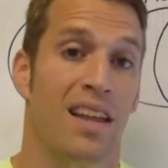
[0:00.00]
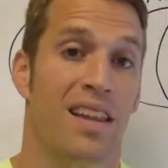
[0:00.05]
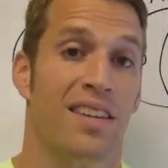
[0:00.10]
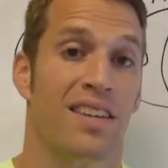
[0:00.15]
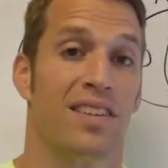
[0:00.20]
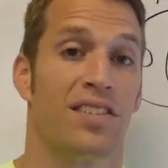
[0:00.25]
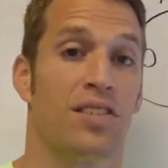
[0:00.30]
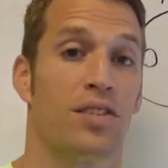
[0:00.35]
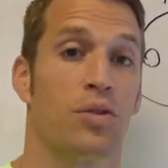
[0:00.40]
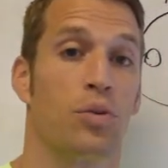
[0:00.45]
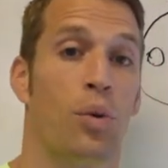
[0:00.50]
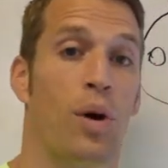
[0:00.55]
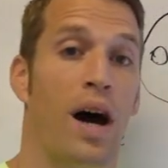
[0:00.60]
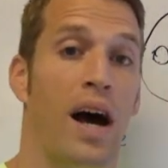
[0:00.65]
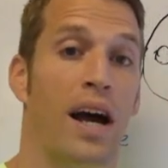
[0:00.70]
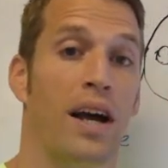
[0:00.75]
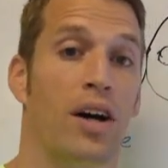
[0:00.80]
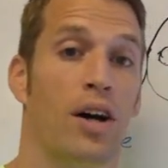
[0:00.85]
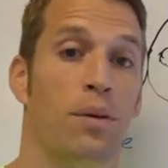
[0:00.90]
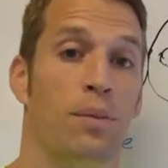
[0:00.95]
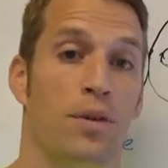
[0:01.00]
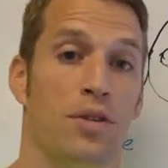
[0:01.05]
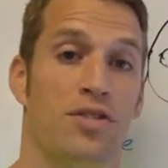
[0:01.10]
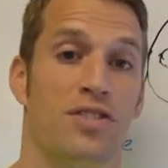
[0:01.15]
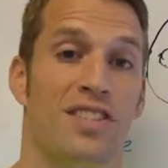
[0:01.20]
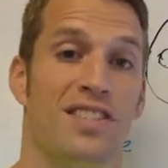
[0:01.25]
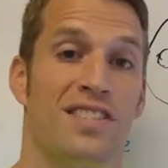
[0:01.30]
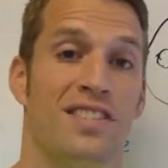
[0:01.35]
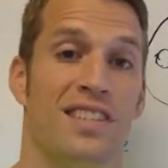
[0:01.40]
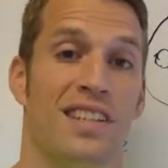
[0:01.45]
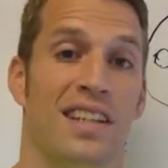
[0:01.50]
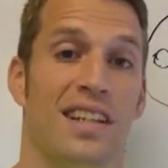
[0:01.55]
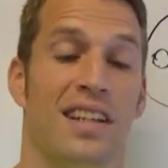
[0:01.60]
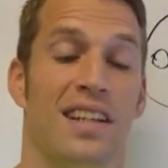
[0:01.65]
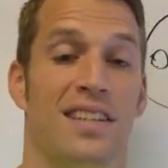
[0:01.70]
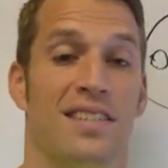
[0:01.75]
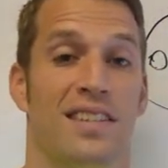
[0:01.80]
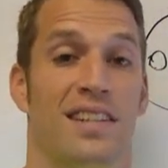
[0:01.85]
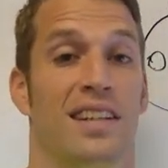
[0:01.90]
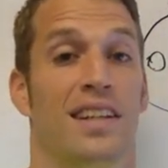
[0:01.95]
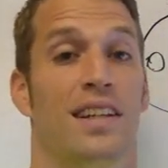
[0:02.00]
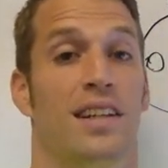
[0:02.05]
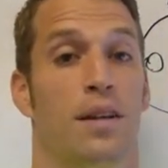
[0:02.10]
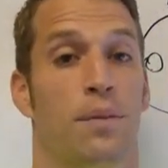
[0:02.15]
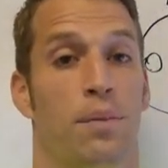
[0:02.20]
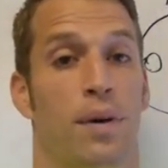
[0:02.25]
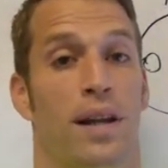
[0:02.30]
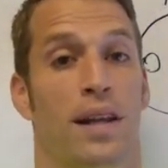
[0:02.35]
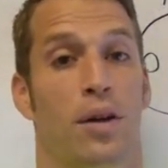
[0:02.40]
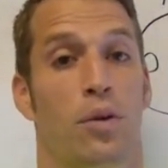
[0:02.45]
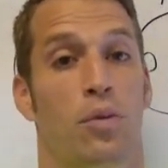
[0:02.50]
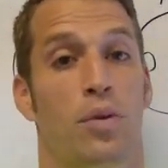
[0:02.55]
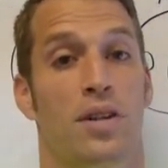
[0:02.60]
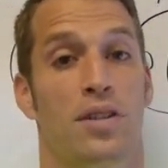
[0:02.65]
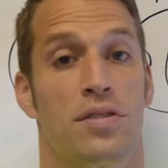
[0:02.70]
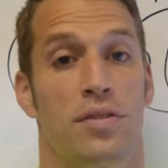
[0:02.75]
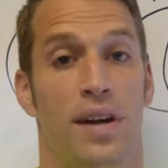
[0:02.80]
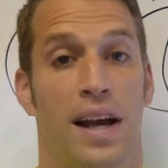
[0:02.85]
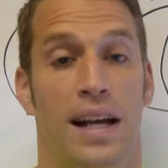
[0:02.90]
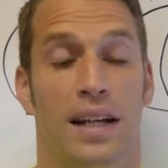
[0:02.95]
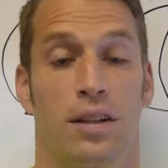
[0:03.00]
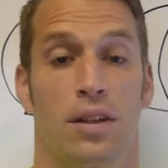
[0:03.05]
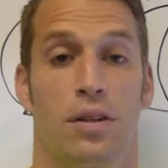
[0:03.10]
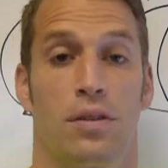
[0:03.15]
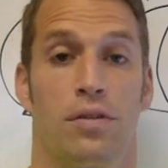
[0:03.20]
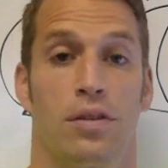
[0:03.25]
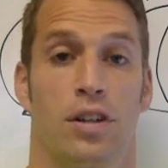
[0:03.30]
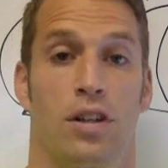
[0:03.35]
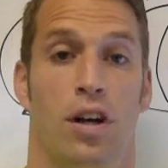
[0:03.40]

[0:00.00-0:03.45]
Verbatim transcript: This is why homocysteine is an independent risk factor for